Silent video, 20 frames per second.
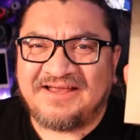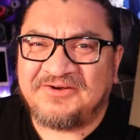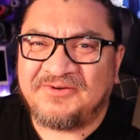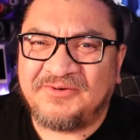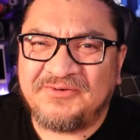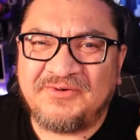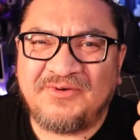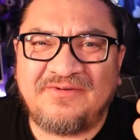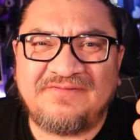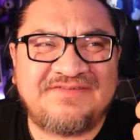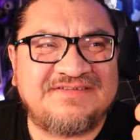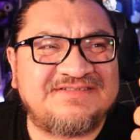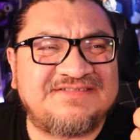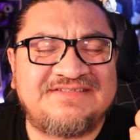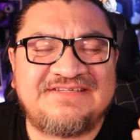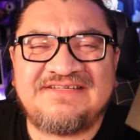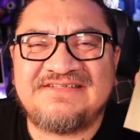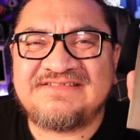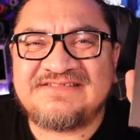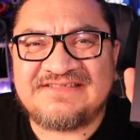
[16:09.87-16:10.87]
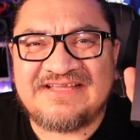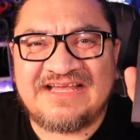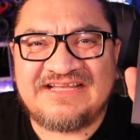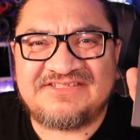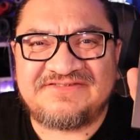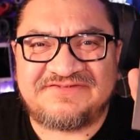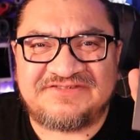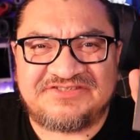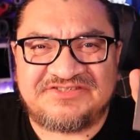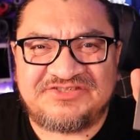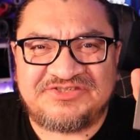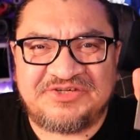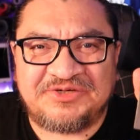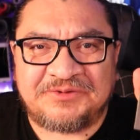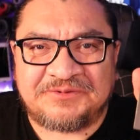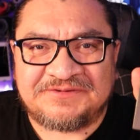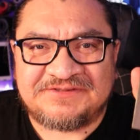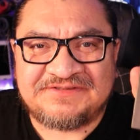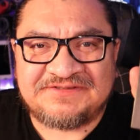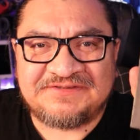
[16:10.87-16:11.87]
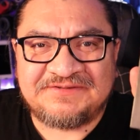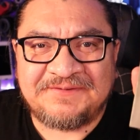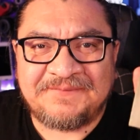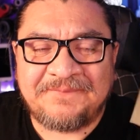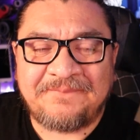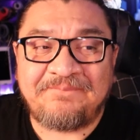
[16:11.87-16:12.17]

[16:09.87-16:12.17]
I don't know if the Z stands for Zeus.